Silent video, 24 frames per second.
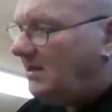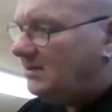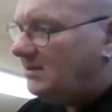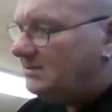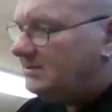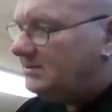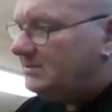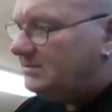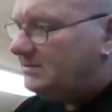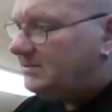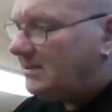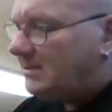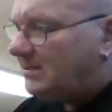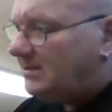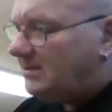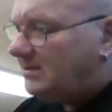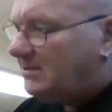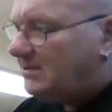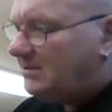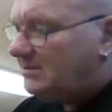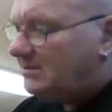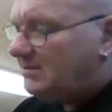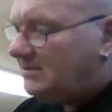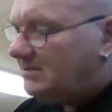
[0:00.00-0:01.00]
And
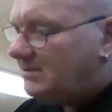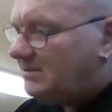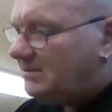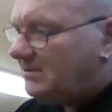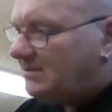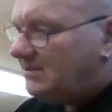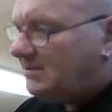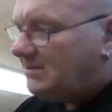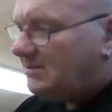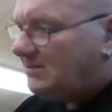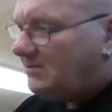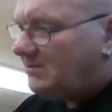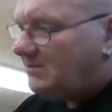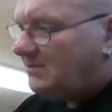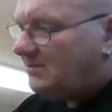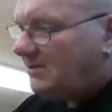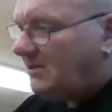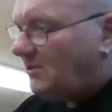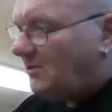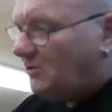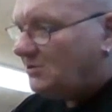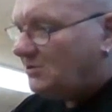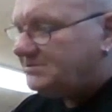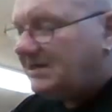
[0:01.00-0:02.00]
I
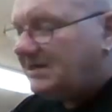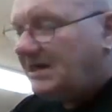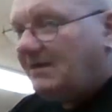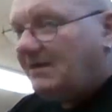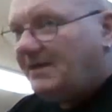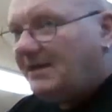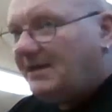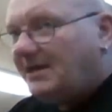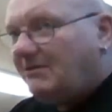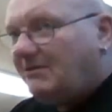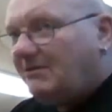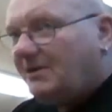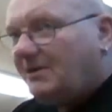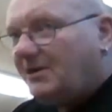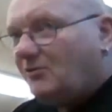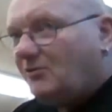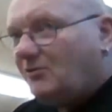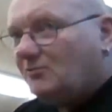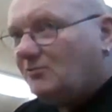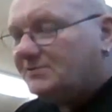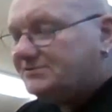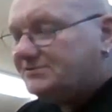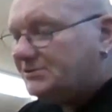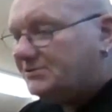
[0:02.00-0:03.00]
looked out there, and then
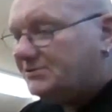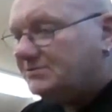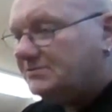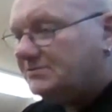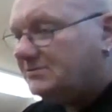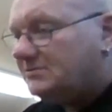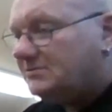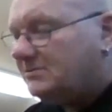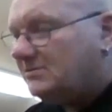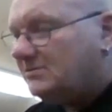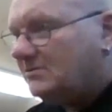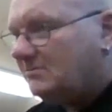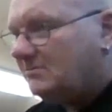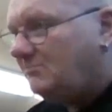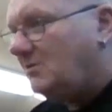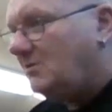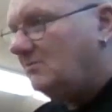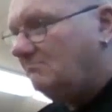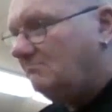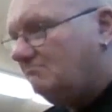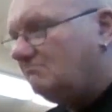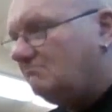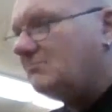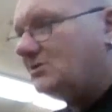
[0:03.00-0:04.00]
all of a sudden
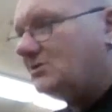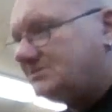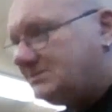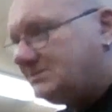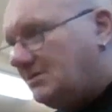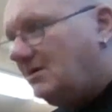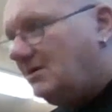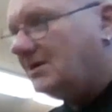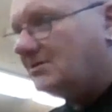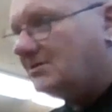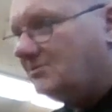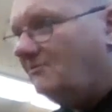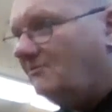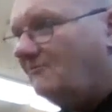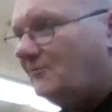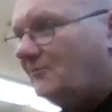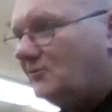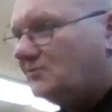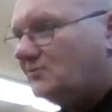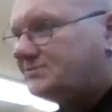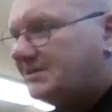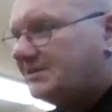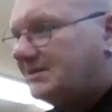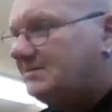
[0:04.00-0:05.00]
I started
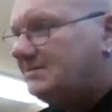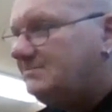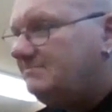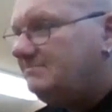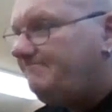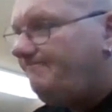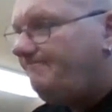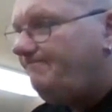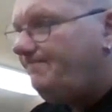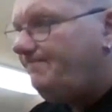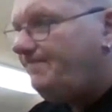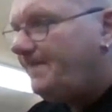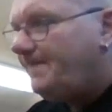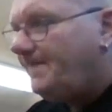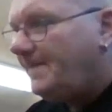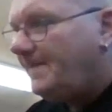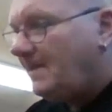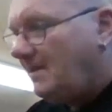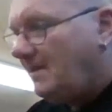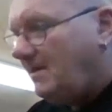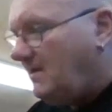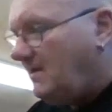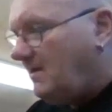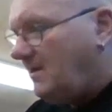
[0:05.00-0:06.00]
convulsing,
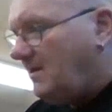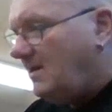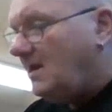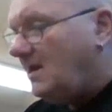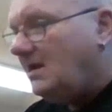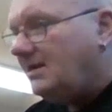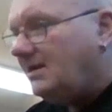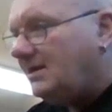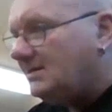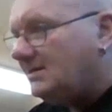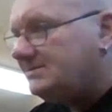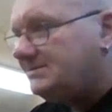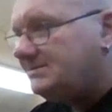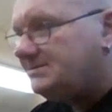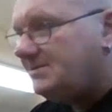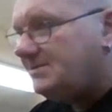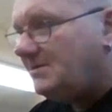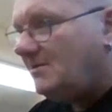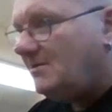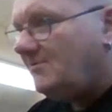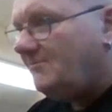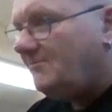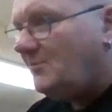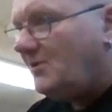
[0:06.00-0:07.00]
and that's the
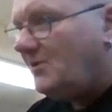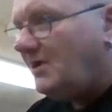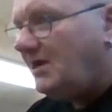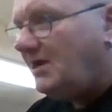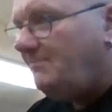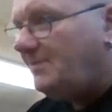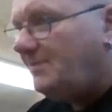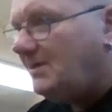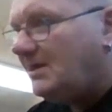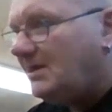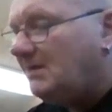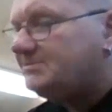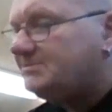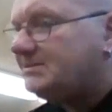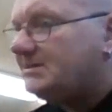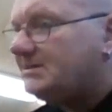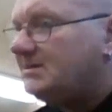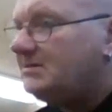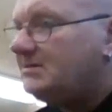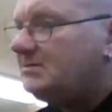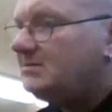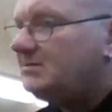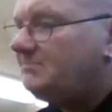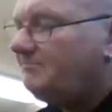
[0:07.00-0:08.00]
start of my
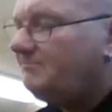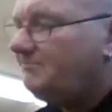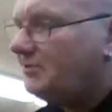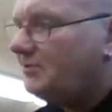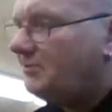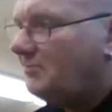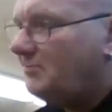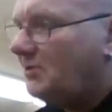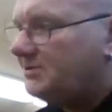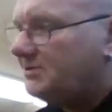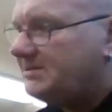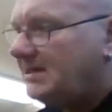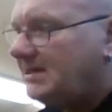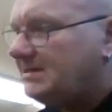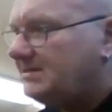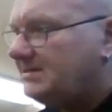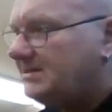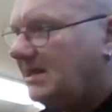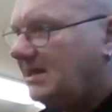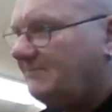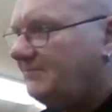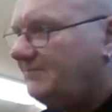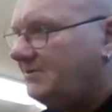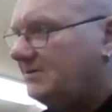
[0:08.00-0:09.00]
epilepsy. But my dad
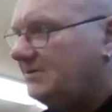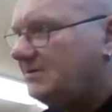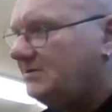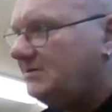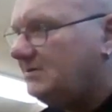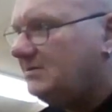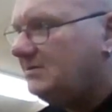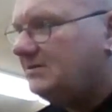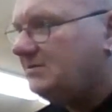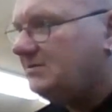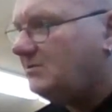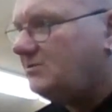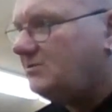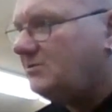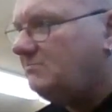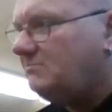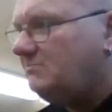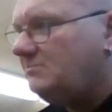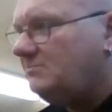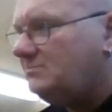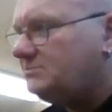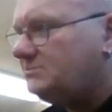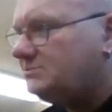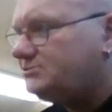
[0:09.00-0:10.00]
never
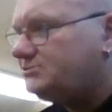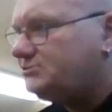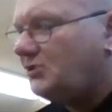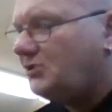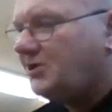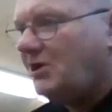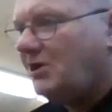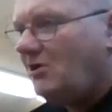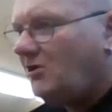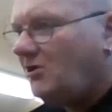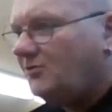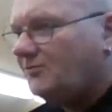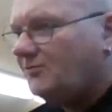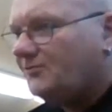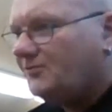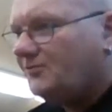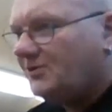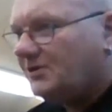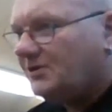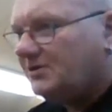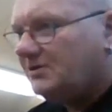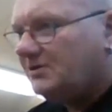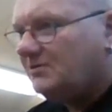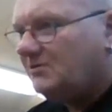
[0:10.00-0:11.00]
took it on
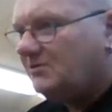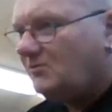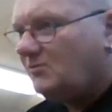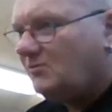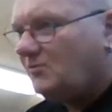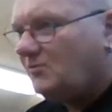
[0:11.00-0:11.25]
that